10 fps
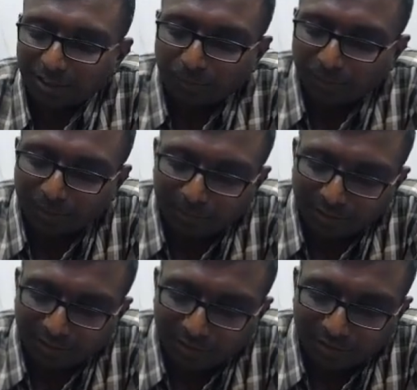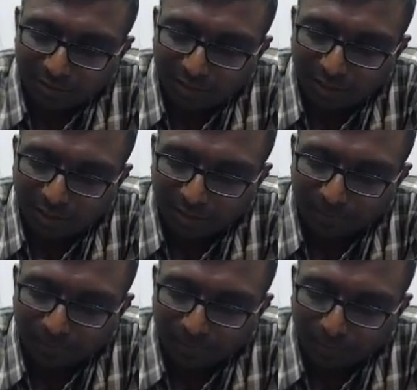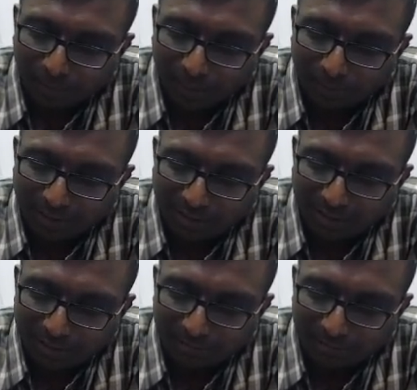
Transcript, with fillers: based payments ha huh. payments